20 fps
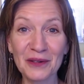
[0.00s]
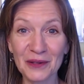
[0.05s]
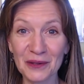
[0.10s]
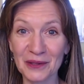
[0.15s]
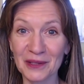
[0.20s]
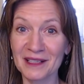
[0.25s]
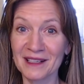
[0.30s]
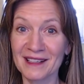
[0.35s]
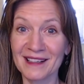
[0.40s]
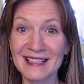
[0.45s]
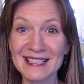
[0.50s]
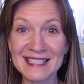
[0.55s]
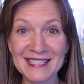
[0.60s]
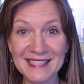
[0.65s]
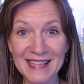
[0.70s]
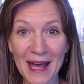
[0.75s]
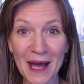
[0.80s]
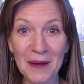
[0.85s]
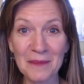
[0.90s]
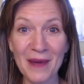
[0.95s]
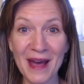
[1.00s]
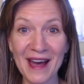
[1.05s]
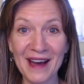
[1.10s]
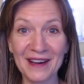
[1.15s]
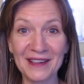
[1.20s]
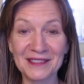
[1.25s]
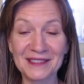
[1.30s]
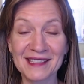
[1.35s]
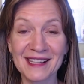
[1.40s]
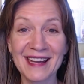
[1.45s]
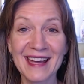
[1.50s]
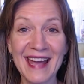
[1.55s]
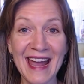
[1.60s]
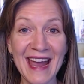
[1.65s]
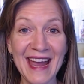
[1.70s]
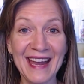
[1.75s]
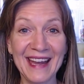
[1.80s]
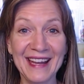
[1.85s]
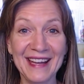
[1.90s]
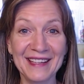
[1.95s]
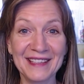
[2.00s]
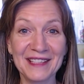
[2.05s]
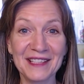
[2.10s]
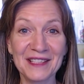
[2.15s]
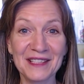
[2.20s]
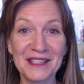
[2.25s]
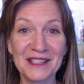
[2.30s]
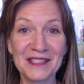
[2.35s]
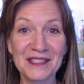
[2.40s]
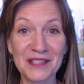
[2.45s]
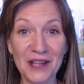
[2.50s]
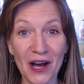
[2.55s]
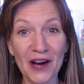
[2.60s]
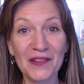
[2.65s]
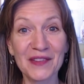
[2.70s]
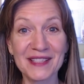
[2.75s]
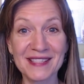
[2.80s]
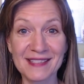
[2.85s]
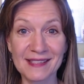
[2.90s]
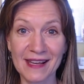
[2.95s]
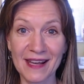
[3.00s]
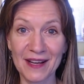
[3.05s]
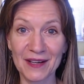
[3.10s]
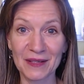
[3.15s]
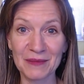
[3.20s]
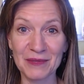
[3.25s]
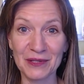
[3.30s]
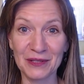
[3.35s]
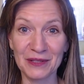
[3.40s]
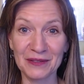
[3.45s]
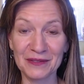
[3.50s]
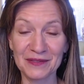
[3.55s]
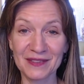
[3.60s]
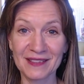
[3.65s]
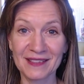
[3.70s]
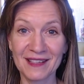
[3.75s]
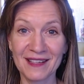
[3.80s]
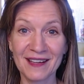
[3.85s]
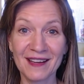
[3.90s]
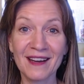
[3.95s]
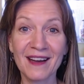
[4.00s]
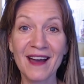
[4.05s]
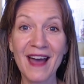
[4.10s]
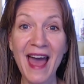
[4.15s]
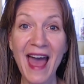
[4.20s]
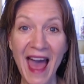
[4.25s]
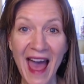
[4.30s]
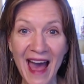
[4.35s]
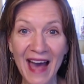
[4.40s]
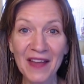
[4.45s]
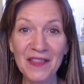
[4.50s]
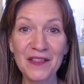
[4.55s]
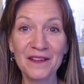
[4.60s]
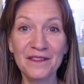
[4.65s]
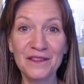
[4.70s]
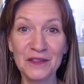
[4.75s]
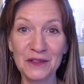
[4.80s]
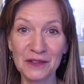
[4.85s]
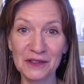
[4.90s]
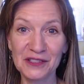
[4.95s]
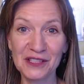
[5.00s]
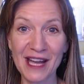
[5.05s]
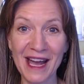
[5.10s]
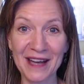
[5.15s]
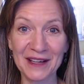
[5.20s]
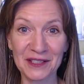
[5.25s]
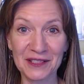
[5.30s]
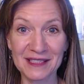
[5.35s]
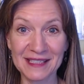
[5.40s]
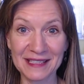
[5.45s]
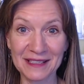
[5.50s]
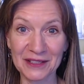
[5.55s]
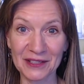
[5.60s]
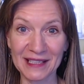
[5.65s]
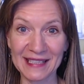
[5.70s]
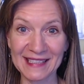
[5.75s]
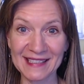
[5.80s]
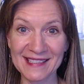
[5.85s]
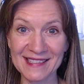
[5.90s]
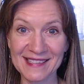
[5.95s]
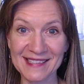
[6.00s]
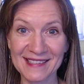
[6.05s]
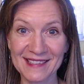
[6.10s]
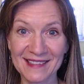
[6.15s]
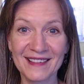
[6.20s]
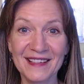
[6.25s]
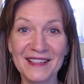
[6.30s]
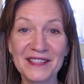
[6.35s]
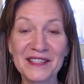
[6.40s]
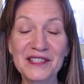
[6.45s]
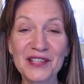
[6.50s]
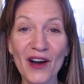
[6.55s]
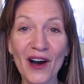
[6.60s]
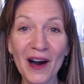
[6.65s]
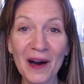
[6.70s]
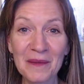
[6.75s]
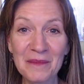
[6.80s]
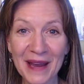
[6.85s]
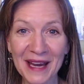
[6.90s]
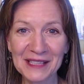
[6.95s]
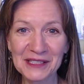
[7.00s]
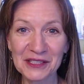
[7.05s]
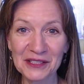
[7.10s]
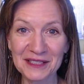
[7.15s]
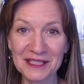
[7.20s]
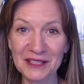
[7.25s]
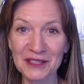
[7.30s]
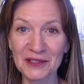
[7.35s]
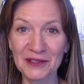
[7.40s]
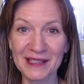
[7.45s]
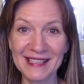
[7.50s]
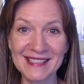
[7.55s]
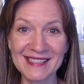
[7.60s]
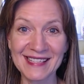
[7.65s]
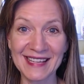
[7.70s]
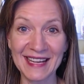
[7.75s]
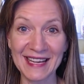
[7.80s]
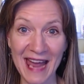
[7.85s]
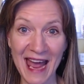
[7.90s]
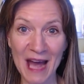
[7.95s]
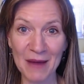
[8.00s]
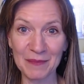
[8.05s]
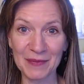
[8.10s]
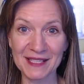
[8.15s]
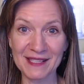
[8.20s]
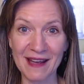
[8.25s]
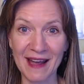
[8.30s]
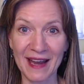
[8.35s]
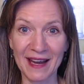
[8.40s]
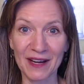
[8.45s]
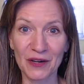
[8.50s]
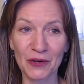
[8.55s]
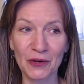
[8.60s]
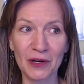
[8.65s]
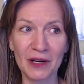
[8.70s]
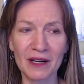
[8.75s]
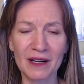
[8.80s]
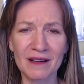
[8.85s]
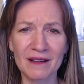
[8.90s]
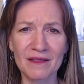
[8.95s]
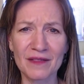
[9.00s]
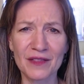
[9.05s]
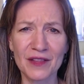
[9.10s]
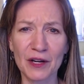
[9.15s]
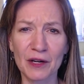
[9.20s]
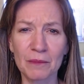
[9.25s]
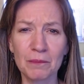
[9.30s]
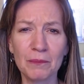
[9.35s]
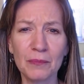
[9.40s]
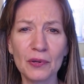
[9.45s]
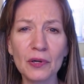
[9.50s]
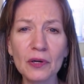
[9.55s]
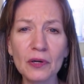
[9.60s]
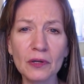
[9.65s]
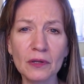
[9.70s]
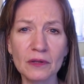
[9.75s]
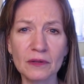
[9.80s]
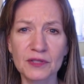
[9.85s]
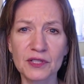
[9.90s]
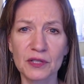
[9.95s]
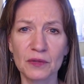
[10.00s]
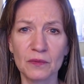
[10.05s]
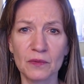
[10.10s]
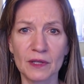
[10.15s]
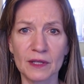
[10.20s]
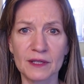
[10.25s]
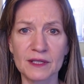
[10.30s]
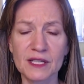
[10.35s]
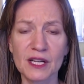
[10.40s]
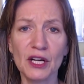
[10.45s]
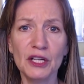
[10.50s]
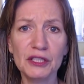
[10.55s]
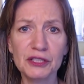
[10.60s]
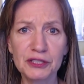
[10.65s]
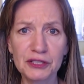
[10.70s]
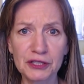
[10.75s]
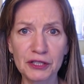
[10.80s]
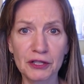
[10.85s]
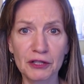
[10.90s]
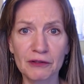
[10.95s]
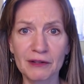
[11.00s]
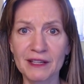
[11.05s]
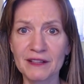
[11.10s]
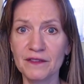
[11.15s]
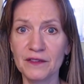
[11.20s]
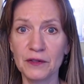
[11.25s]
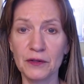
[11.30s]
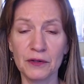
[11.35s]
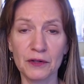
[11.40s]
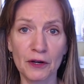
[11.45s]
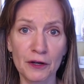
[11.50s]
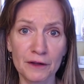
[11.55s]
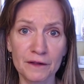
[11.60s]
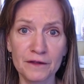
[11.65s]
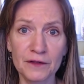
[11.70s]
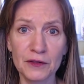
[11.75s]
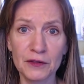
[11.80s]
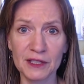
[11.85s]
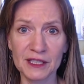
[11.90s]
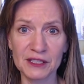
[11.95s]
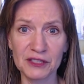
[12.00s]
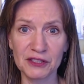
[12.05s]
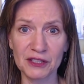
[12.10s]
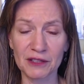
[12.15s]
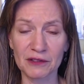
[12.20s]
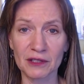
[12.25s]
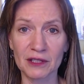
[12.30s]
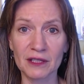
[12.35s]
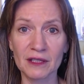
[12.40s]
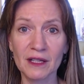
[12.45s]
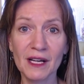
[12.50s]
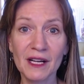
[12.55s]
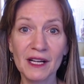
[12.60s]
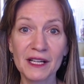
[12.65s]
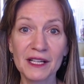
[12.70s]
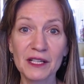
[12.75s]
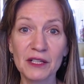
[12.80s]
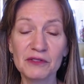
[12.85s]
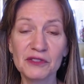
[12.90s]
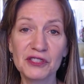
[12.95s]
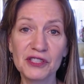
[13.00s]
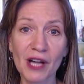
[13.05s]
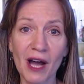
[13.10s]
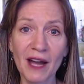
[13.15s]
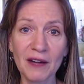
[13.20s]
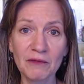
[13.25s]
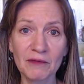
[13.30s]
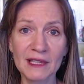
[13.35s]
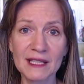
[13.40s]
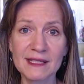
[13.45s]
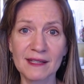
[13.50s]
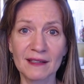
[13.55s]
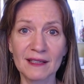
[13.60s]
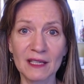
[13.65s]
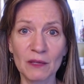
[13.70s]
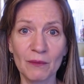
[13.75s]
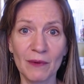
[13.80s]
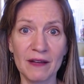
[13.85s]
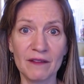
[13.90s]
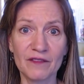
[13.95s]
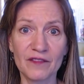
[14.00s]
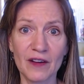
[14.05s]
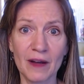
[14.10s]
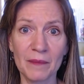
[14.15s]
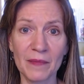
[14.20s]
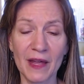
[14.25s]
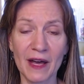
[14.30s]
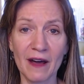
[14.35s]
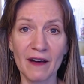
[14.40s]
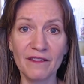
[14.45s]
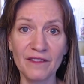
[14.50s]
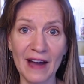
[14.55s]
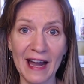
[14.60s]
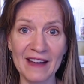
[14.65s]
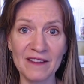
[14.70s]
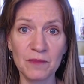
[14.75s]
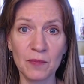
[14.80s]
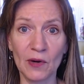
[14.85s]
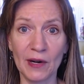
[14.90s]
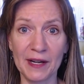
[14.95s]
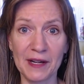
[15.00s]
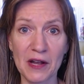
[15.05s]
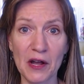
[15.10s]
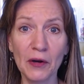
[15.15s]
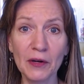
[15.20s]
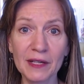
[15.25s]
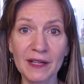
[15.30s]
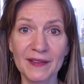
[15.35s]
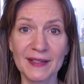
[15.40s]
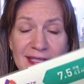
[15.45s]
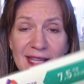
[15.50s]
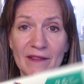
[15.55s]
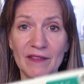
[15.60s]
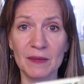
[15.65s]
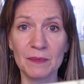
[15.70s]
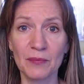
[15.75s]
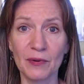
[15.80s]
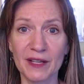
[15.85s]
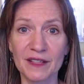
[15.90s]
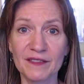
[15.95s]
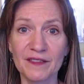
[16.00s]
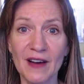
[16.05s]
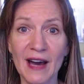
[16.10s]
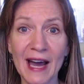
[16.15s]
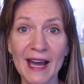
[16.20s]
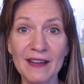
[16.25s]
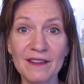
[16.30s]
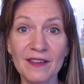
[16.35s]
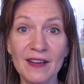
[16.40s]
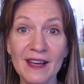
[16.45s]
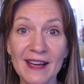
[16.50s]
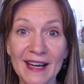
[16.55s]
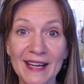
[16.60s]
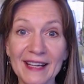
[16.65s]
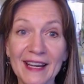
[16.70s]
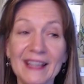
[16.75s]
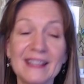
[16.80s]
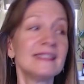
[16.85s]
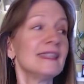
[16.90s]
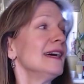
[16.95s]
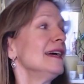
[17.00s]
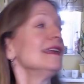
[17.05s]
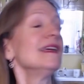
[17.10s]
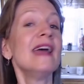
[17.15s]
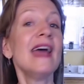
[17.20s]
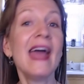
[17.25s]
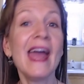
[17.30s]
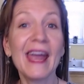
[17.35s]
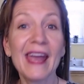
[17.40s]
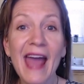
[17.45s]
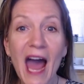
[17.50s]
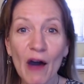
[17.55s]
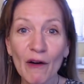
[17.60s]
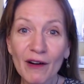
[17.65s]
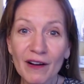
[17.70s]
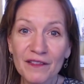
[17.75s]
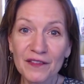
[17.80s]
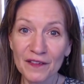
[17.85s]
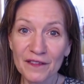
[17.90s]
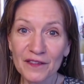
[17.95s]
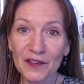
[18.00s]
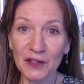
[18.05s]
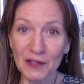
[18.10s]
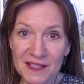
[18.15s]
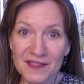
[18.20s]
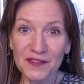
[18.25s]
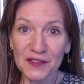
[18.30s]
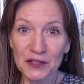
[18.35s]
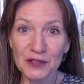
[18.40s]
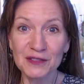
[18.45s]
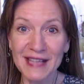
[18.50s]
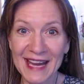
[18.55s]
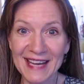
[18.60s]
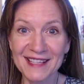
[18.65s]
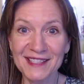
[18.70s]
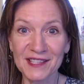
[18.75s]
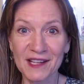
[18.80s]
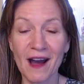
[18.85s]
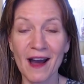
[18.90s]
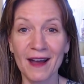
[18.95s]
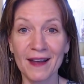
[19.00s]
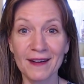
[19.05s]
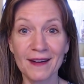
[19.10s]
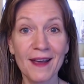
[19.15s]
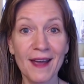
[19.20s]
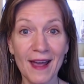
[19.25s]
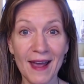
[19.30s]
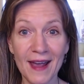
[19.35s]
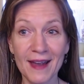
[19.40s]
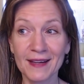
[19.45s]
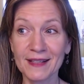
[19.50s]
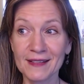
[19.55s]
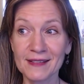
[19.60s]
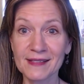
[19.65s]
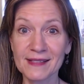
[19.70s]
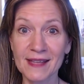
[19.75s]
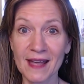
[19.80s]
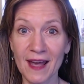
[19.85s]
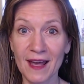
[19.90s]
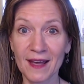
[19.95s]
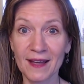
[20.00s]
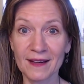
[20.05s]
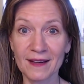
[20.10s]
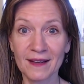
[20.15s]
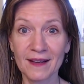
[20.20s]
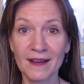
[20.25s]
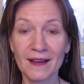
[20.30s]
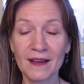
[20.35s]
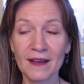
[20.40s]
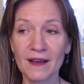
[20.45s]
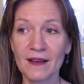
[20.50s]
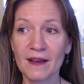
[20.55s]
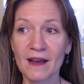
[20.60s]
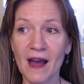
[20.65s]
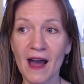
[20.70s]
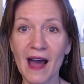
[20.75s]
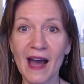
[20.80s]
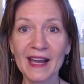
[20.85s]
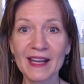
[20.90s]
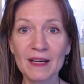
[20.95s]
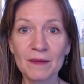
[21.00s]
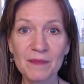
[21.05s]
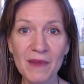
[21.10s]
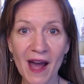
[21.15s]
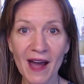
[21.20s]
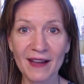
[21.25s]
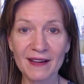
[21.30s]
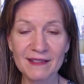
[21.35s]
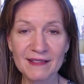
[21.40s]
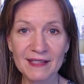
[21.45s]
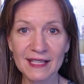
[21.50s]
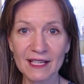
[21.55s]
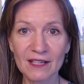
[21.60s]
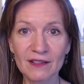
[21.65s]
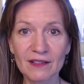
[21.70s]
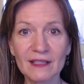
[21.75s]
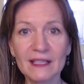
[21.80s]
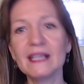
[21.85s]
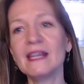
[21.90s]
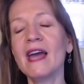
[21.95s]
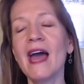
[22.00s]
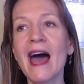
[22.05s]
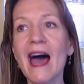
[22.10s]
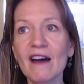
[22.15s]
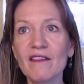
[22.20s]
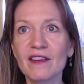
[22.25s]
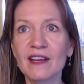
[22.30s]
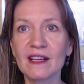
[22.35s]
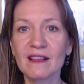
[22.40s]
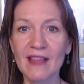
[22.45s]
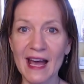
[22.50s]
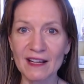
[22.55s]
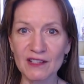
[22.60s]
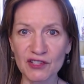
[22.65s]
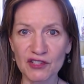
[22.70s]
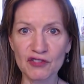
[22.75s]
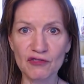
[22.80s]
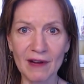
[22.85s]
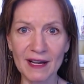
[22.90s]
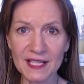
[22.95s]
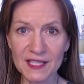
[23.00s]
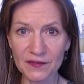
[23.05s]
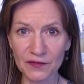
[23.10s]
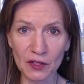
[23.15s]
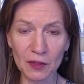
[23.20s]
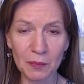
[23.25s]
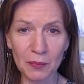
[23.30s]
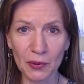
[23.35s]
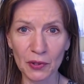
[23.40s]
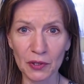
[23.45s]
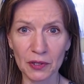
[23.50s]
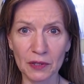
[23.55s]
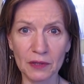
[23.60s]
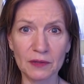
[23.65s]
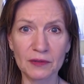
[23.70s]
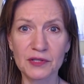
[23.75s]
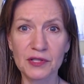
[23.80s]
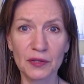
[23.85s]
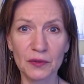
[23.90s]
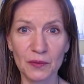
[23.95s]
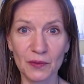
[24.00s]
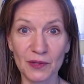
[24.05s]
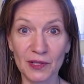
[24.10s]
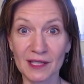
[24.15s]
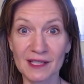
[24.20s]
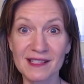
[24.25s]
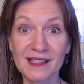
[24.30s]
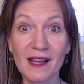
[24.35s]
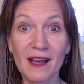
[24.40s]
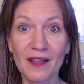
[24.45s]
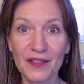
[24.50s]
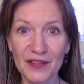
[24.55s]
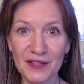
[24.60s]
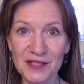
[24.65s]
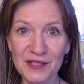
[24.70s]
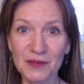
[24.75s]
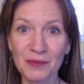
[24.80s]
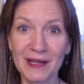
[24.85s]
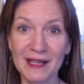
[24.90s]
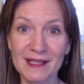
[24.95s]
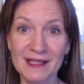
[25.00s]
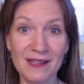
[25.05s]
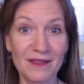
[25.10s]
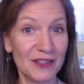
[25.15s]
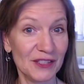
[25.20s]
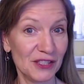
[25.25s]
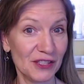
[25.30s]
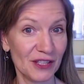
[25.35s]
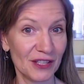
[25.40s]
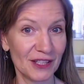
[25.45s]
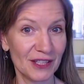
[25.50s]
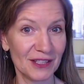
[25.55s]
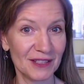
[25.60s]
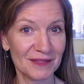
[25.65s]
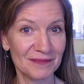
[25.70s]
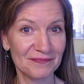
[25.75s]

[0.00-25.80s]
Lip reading: or zepbound and saw the scale move, had the food chatter decrease, saw a major decrease in appetite or their pull towards sugary food or food in general. You know, John recently went from the 5.0 to the 7.5, and I said, hey, how have the first few days gone? And he said, I am not nearly having that stressful pull towards the sweets and the sugar.